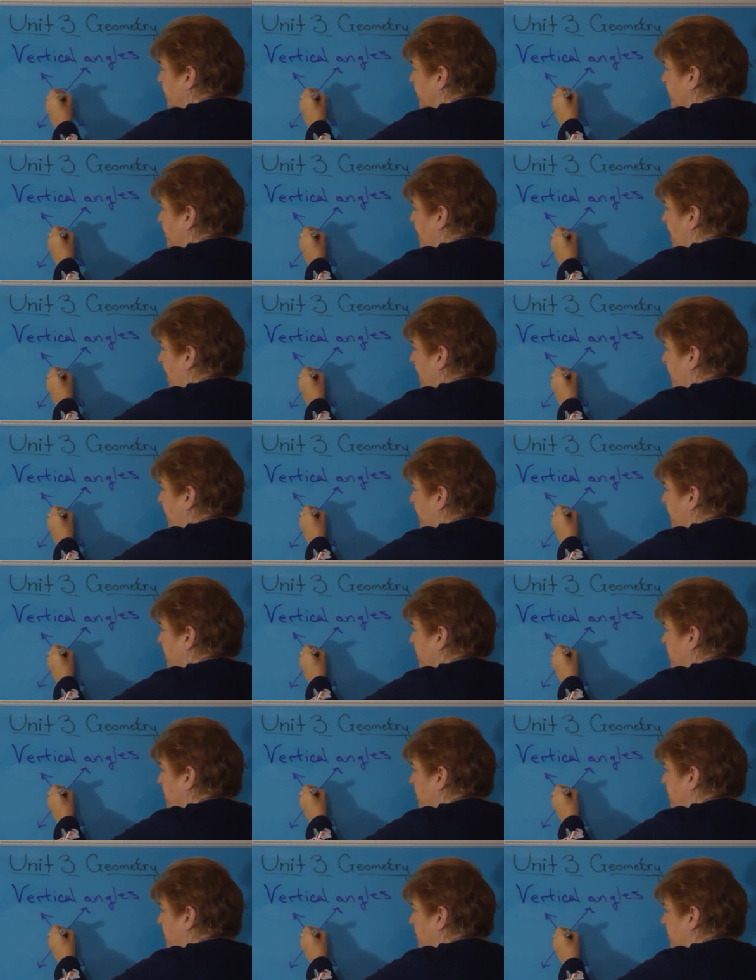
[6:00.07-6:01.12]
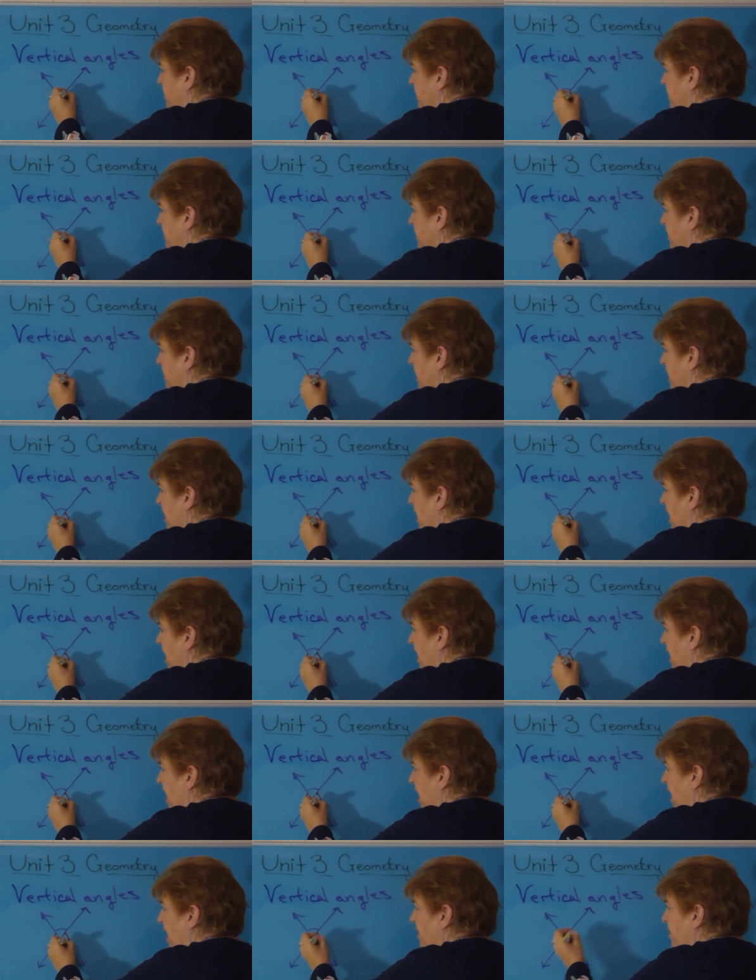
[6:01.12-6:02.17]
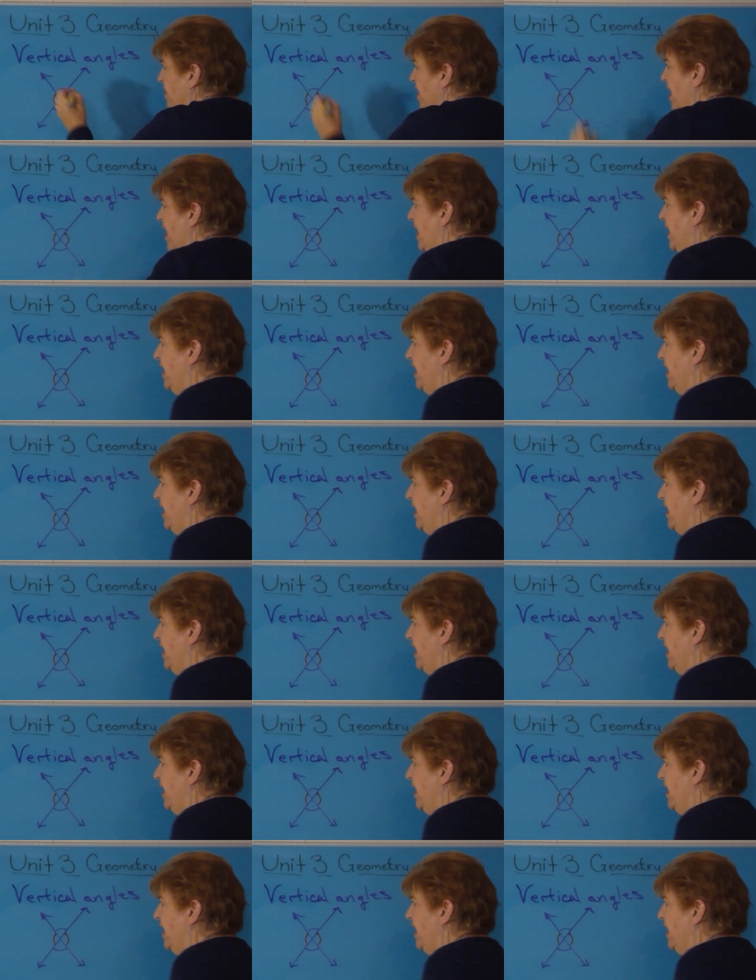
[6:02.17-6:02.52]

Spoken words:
that angle and that